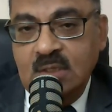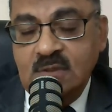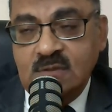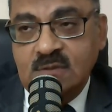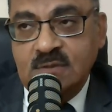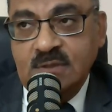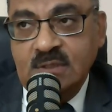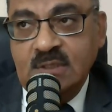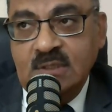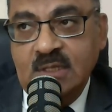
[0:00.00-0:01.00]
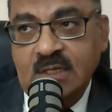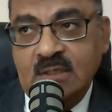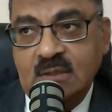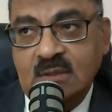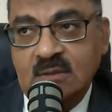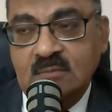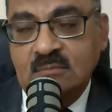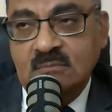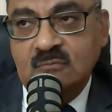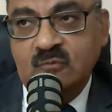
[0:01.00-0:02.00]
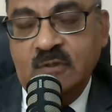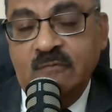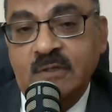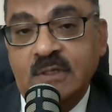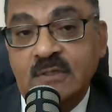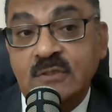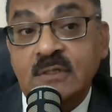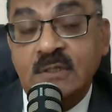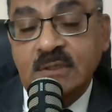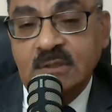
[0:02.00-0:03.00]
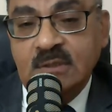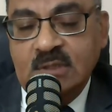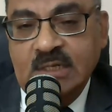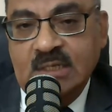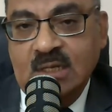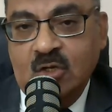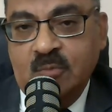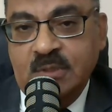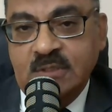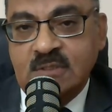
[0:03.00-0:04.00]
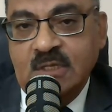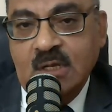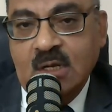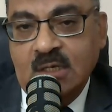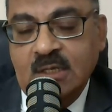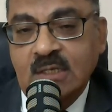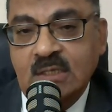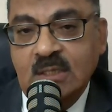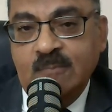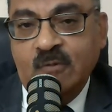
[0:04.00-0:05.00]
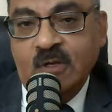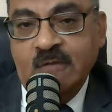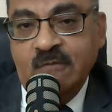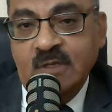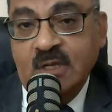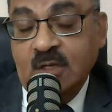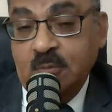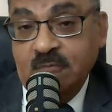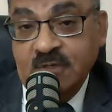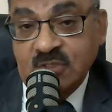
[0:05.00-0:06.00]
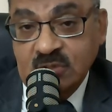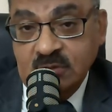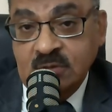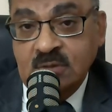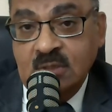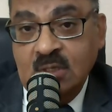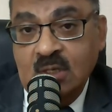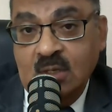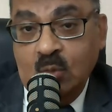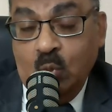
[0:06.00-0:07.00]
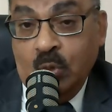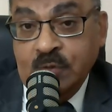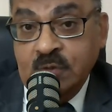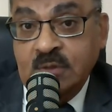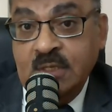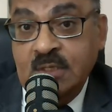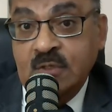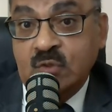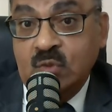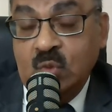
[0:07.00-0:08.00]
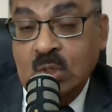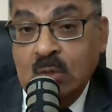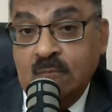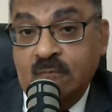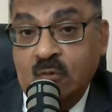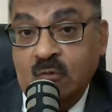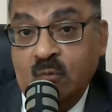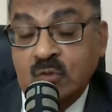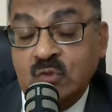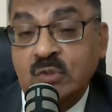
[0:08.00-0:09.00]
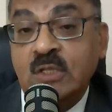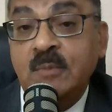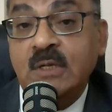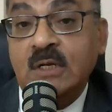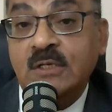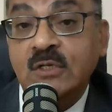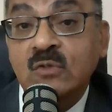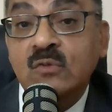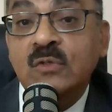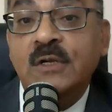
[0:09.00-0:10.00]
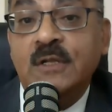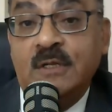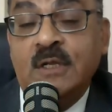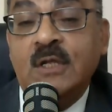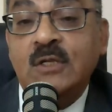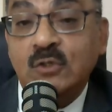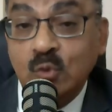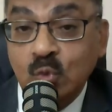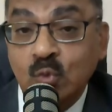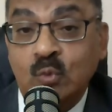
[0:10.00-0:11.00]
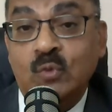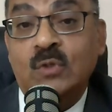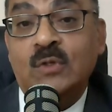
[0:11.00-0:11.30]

is really like we are digital here right now, but it's like a cut and keep for every young professional. What is it that they should look out for? What should they be attuned to?